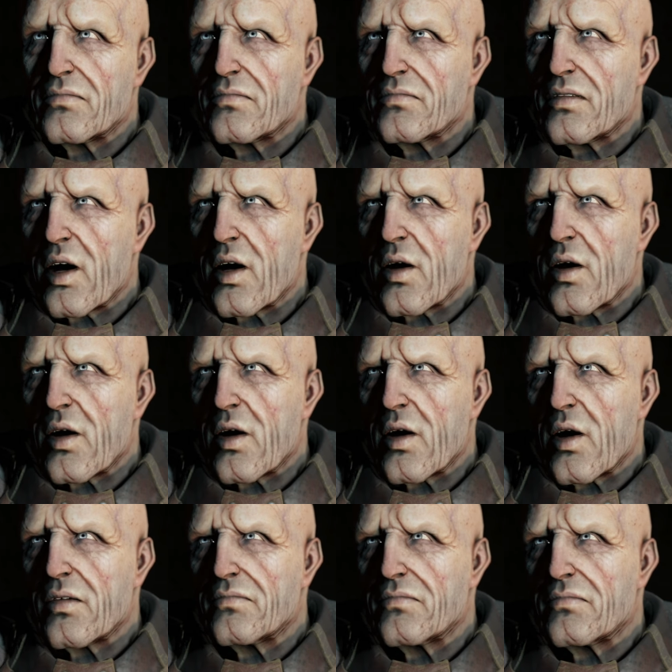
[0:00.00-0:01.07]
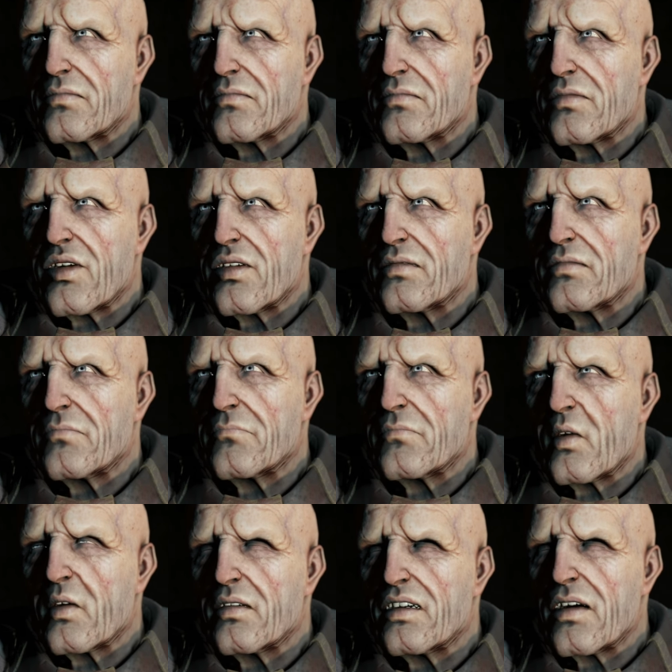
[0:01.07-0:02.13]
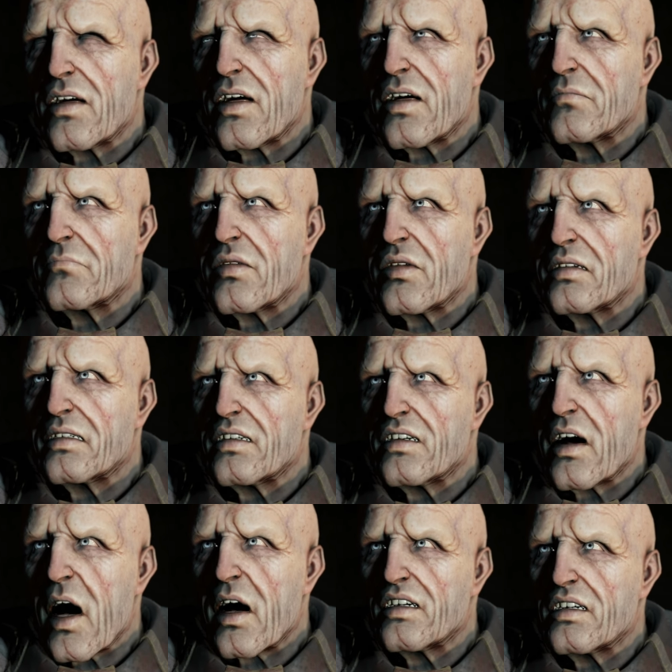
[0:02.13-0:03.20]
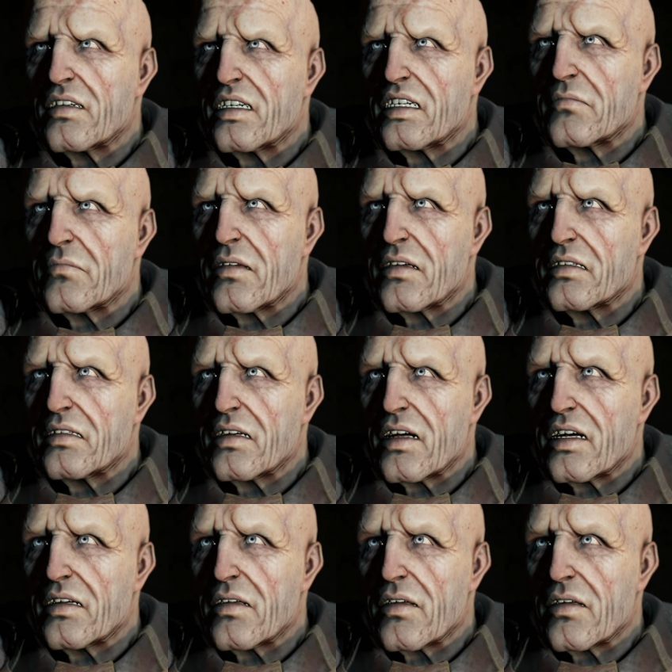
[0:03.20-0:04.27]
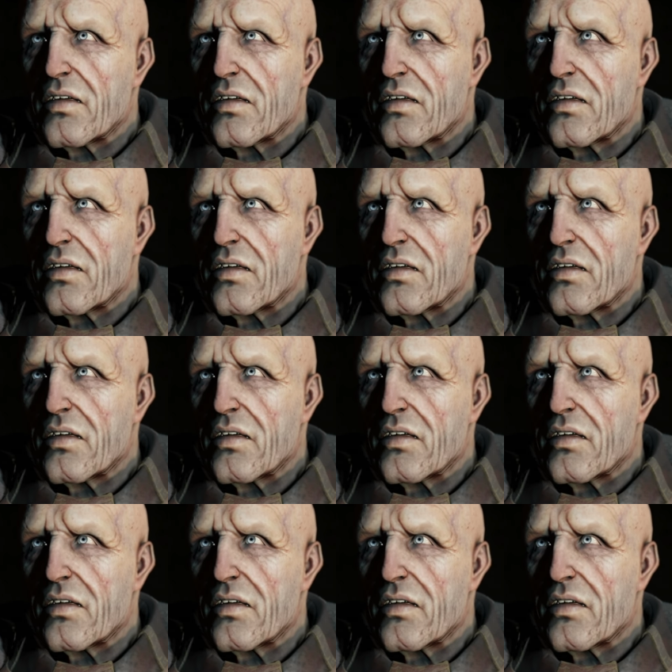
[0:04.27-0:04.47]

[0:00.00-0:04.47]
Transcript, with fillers: Now, we come to the time when deities begin to die.